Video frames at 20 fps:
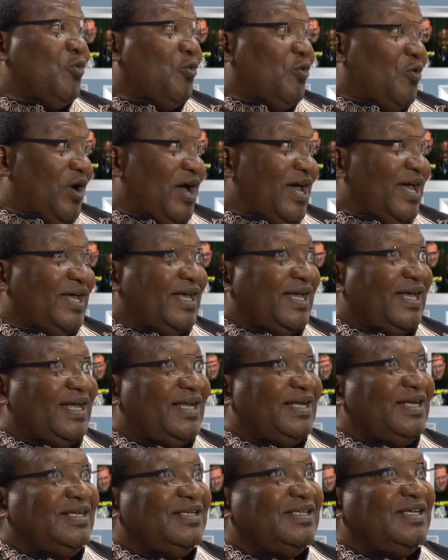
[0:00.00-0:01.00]

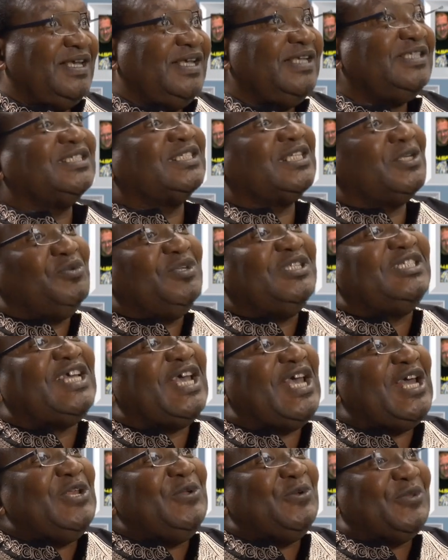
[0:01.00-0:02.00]
Well, history will
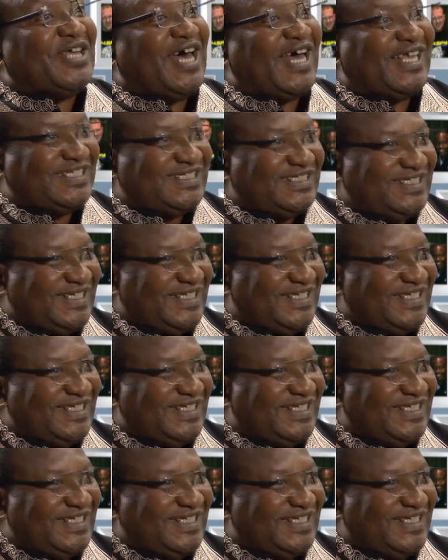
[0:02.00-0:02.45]
tell you that.